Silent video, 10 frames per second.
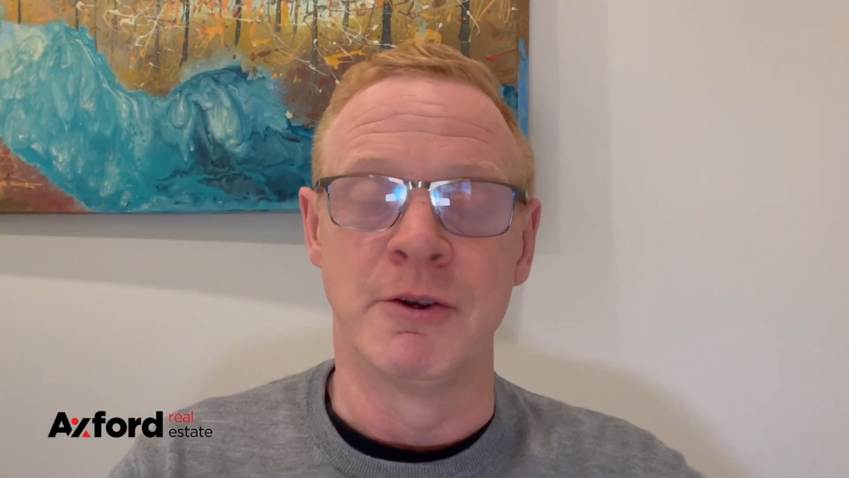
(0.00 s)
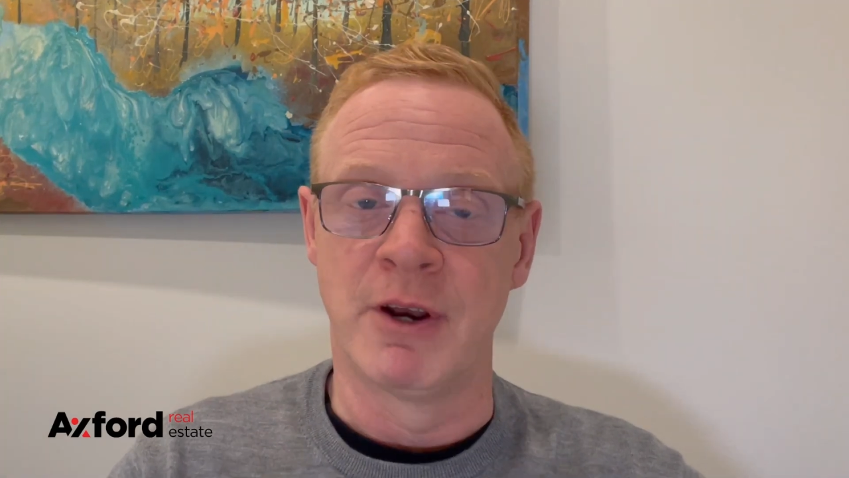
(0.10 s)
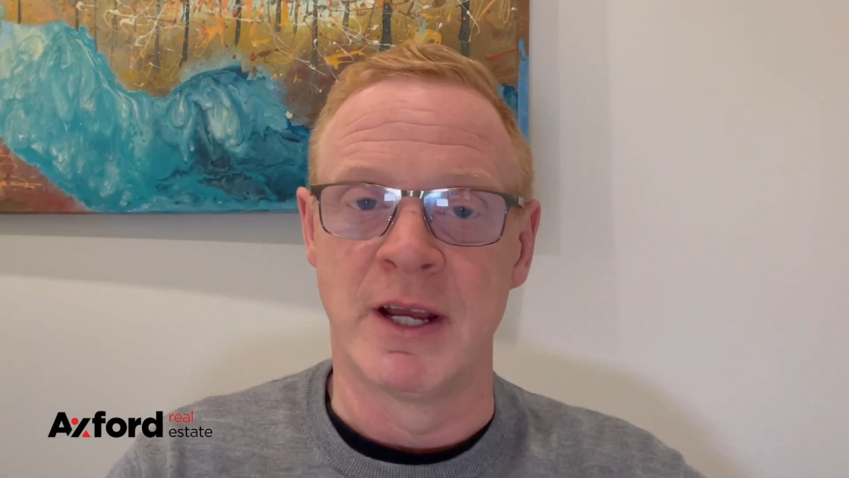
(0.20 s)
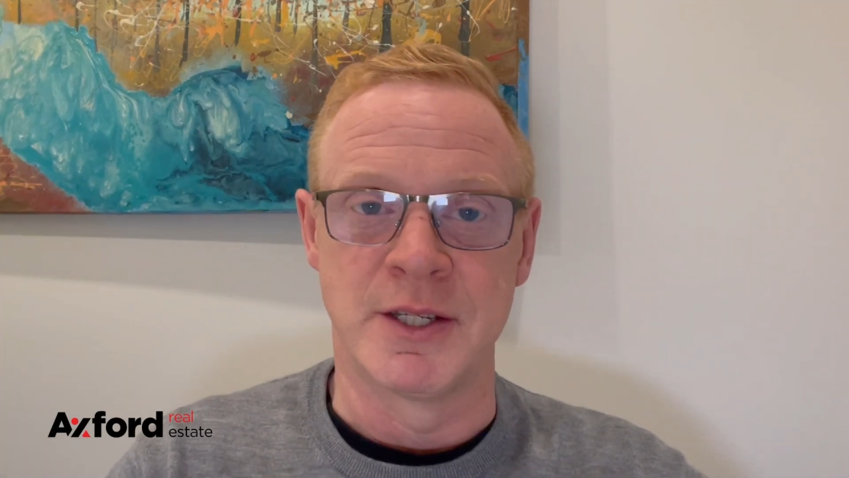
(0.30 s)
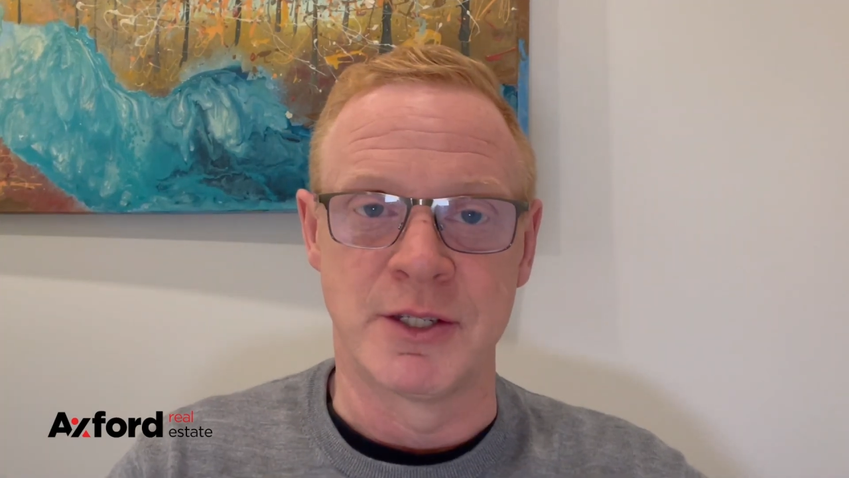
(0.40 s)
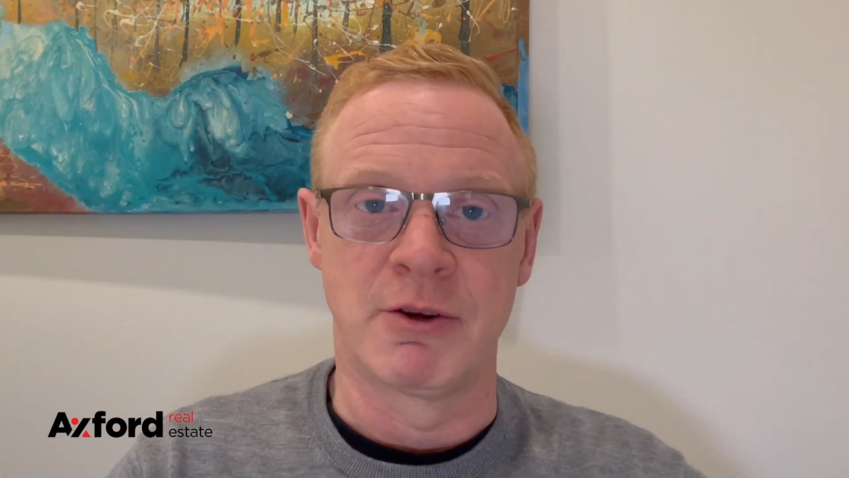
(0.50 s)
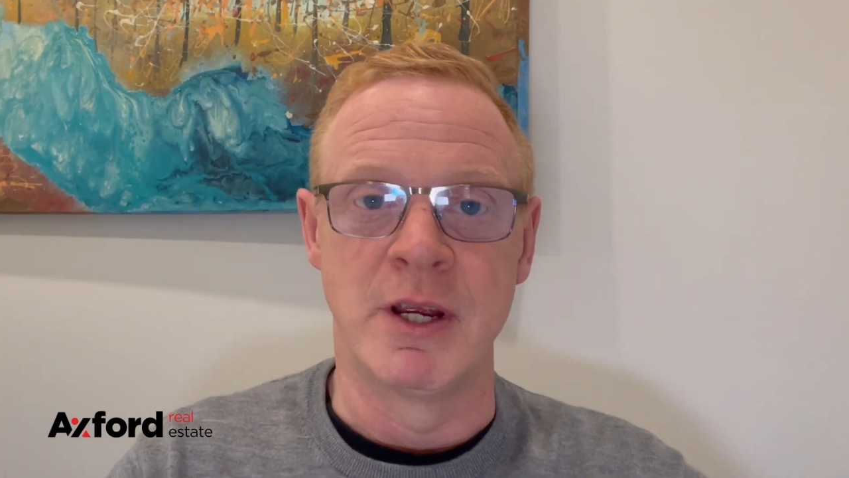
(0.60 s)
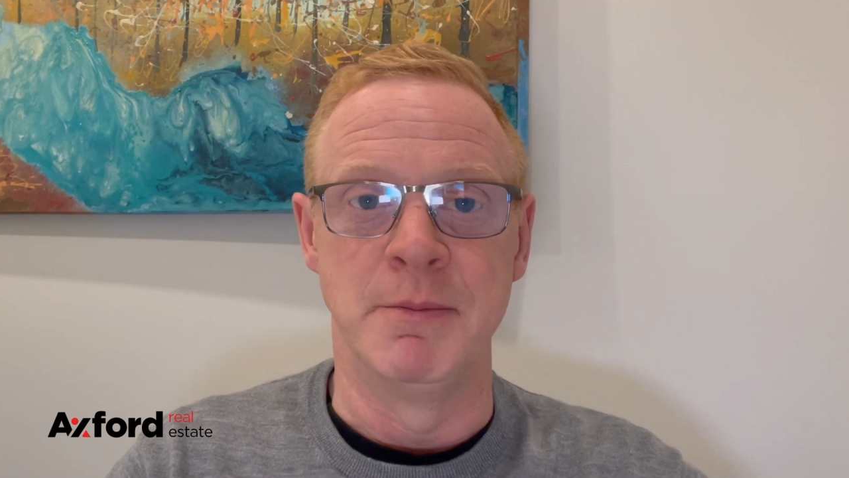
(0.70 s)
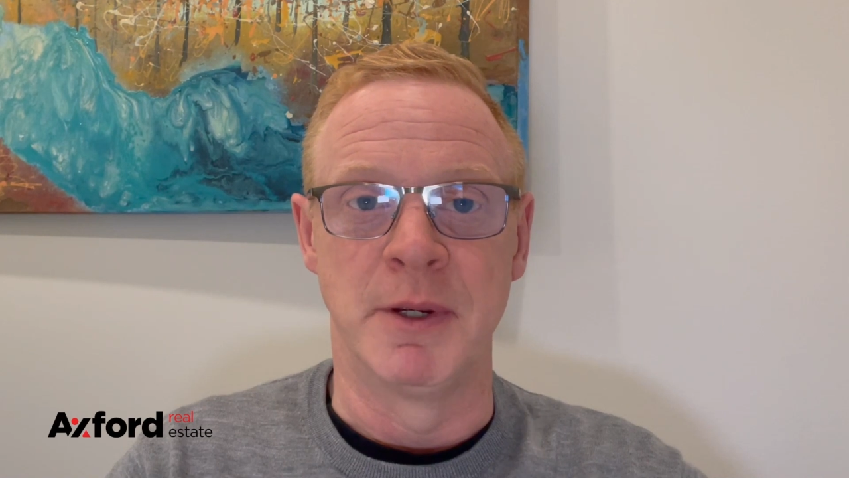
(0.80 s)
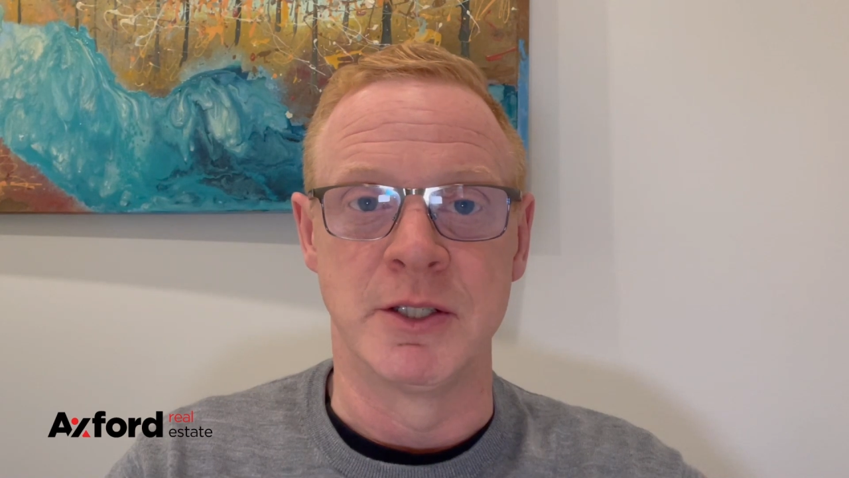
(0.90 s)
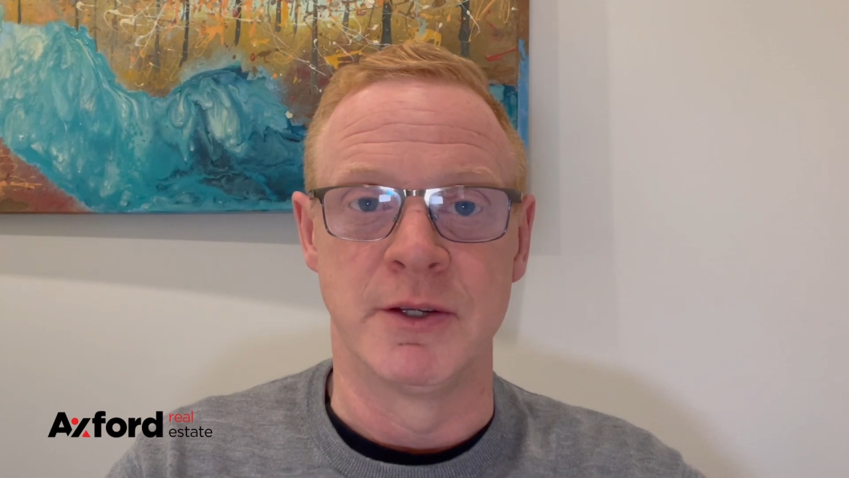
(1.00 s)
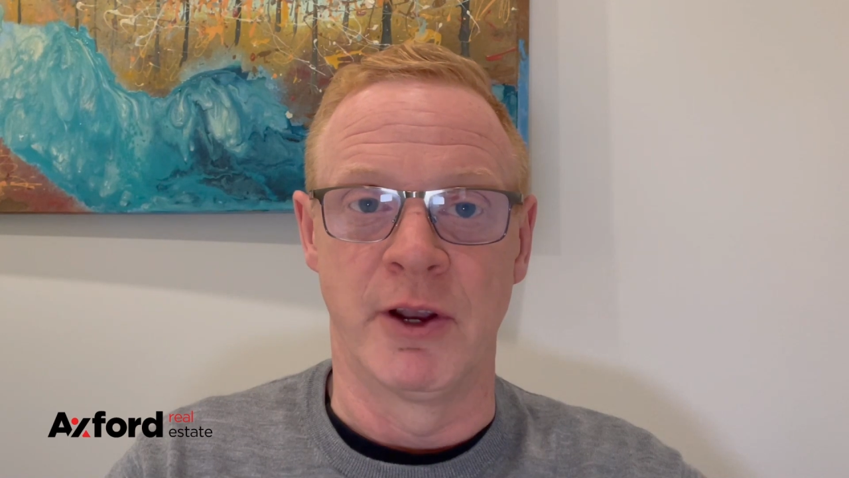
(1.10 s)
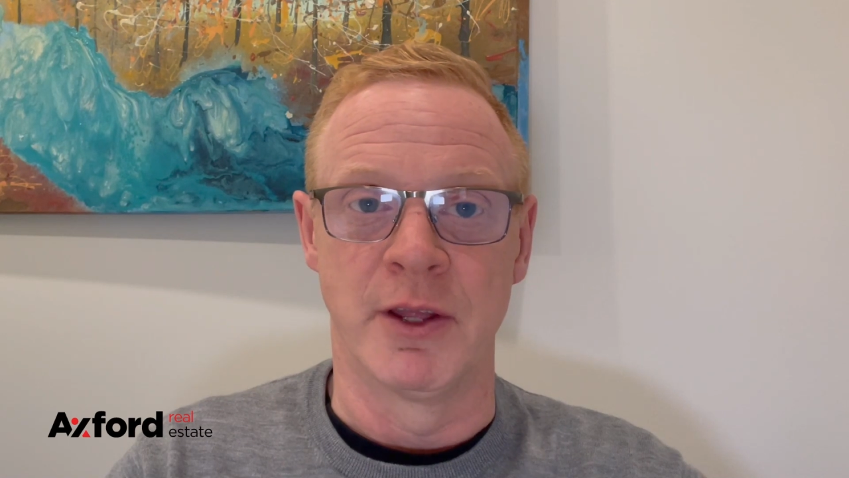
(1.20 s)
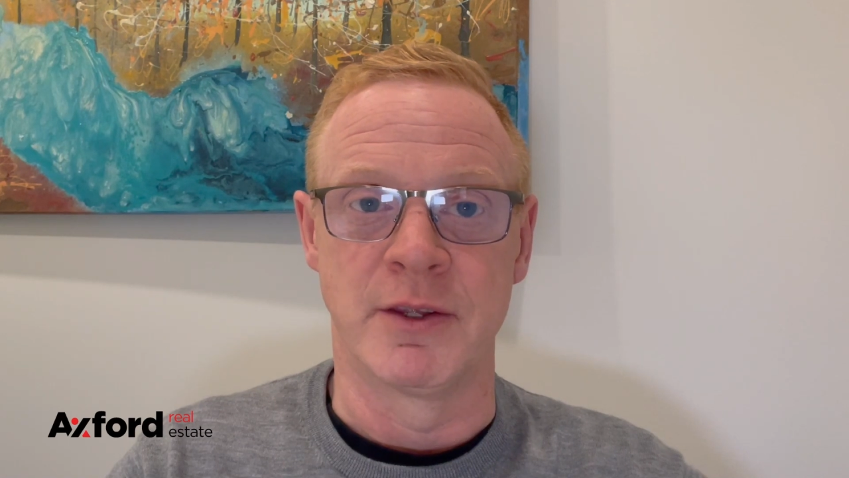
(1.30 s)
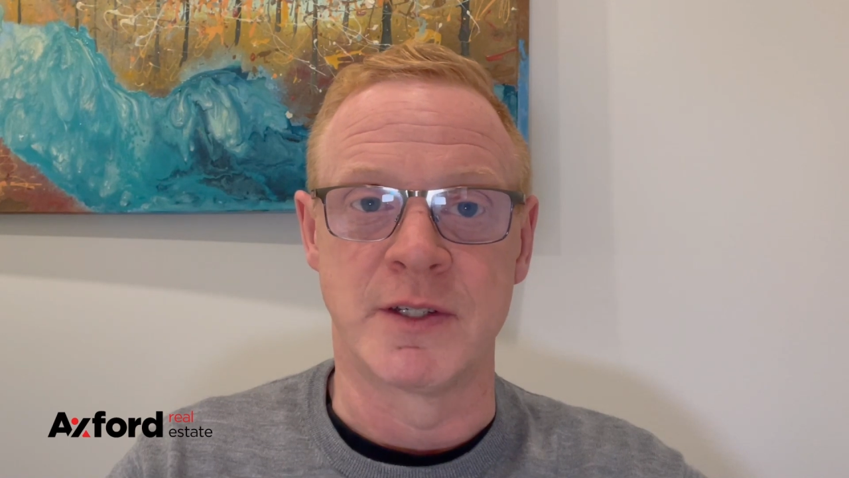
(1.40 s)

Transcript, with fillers: transit's great because you've got the